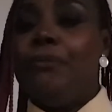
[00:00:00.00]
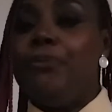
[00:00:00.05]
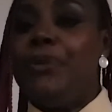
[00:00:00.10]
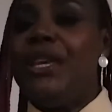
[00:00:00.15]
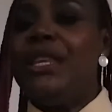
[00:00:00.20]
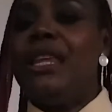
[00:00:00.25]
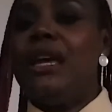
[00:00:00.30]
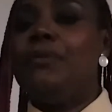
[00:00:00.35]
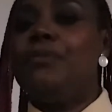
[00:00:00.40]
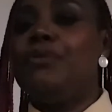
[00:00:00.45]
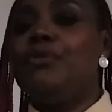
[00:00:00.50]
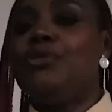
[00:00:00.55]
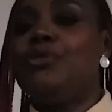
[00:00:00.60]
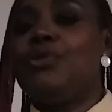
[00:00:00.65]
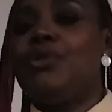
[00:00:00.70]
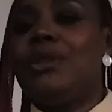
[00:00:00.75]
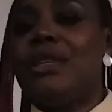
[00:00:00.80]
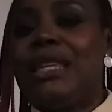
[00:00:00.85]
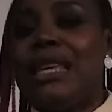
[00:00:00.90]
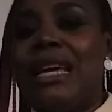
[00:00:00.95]
being able
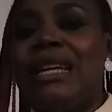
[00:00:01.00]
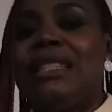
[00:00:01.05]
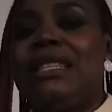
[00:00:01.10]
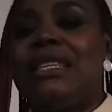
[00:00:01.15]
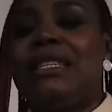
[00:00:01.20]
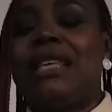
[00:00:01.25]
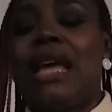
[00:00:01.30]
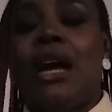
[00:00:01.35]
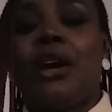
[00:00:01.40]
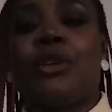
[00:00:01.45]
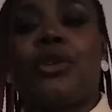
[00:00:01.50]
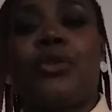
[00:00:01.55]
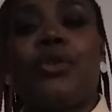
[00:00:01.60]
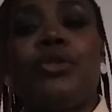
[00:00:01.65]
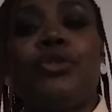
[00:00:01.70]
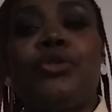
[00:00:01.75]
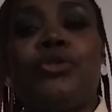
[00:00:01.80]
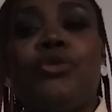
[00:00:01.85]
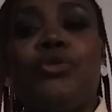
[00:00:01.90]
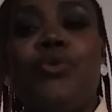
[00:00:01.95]
to get this across